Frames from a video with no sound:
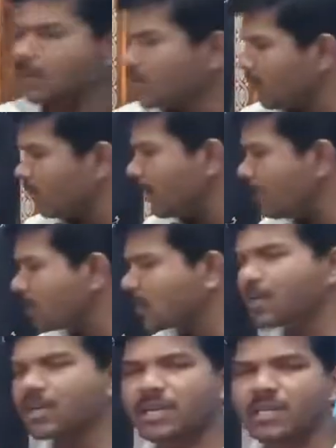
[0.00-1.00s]
Developed
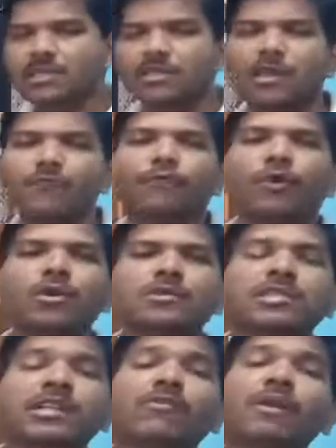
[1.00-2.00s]
countries, they
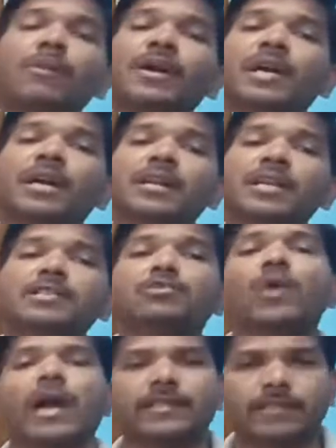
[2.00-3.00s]
force developing countries to
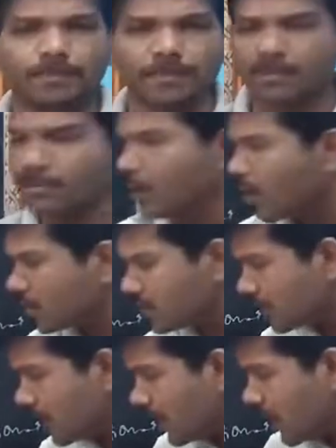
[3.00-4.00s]
accept,
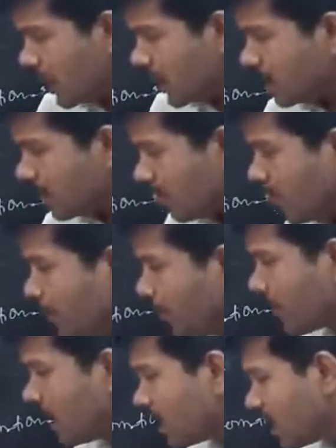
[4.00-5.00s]
because
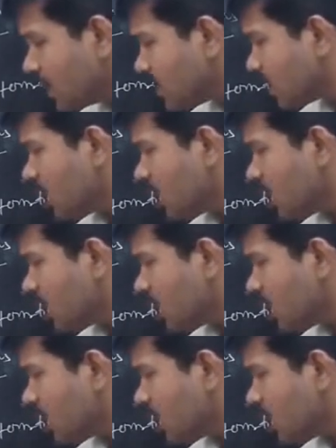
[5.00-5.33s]
developed countries